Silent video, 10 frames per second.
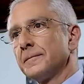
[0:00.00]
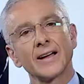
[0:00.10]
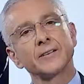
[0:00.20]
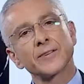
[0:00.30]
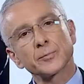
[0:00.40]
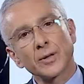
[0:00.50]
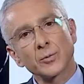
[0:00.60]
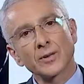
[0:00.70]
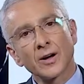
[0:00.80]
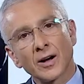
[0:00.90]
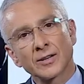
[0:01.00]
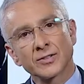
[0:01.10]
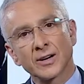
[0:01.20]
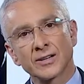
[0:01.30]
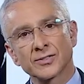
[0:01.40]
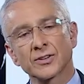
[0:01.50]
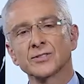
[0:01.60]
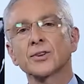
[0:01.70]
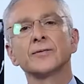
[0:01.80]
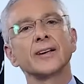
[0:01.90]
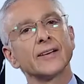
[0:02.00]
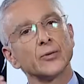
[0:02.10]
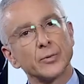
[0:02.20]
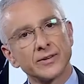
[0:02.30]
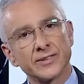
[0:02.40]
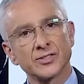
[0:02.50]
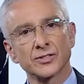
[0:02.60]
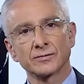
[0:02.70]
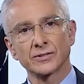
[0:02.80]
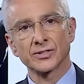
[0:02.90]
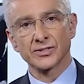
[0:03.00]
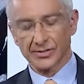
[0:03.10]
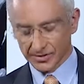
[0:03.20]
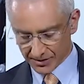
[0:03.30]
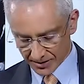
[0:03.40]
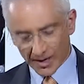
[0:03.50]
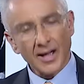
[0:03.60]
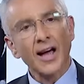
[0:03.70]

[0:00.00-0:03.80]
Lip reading: And in fact, people with high triglycerides often have a bit of insulin resistance and